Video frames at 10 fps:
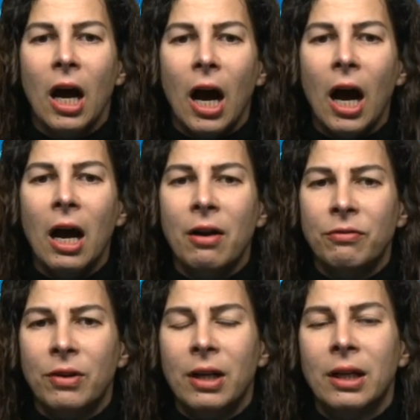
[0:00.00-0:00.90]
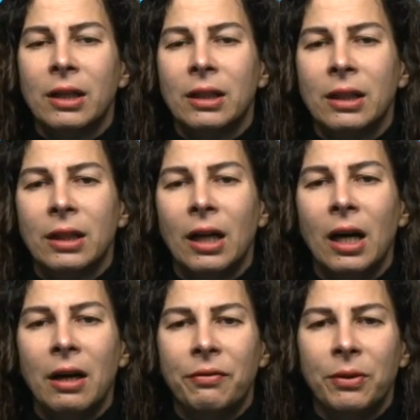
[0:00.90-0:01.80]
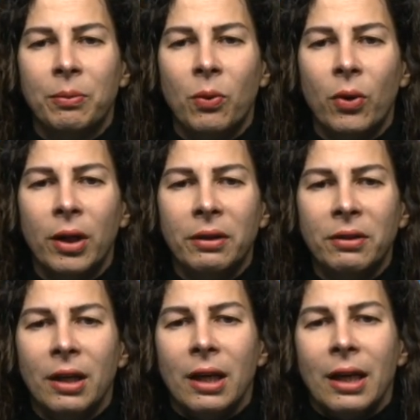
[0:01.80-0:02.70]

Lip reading: of the board.